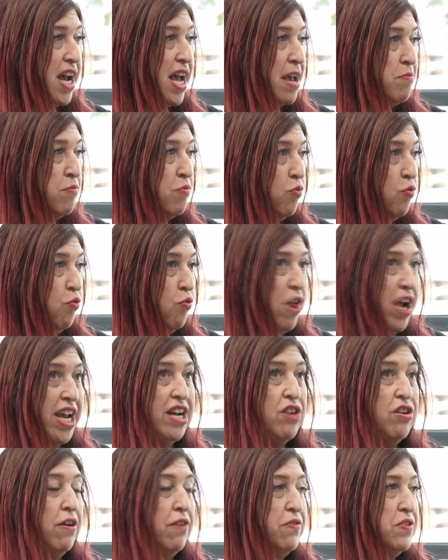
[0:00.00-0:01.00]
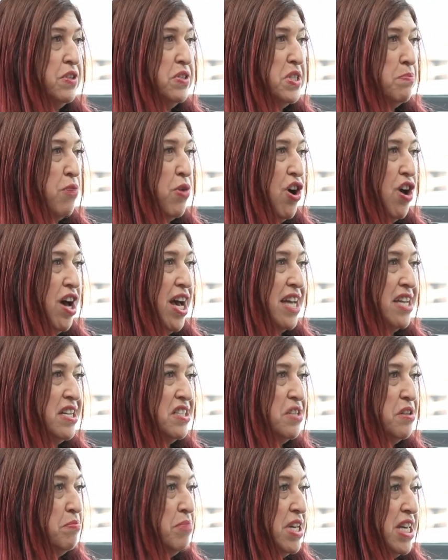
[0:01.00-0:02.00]
that I'm right on the spot
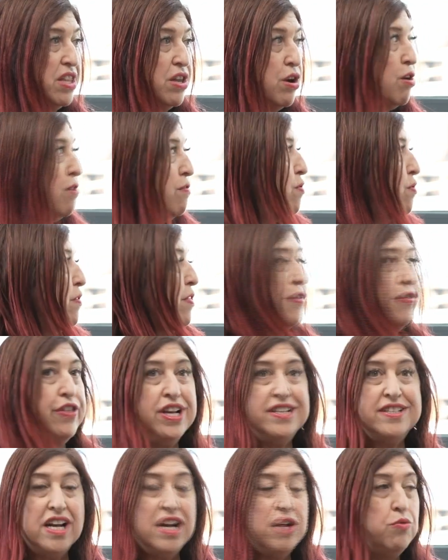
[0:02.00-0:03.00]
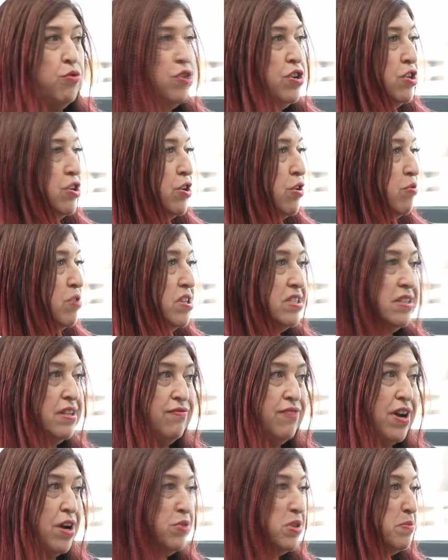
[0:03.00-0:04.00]
to be there for the things that I wouldn't notice
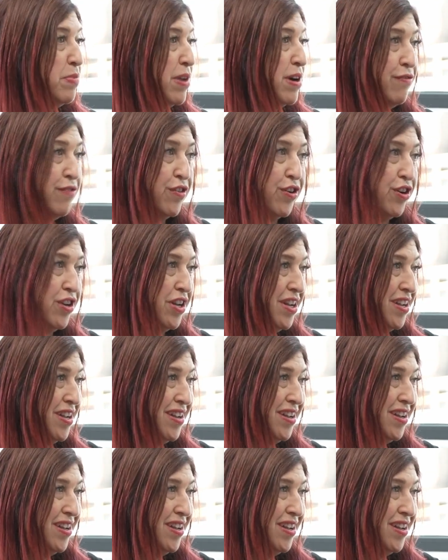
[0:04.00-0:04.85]
if I was buffered.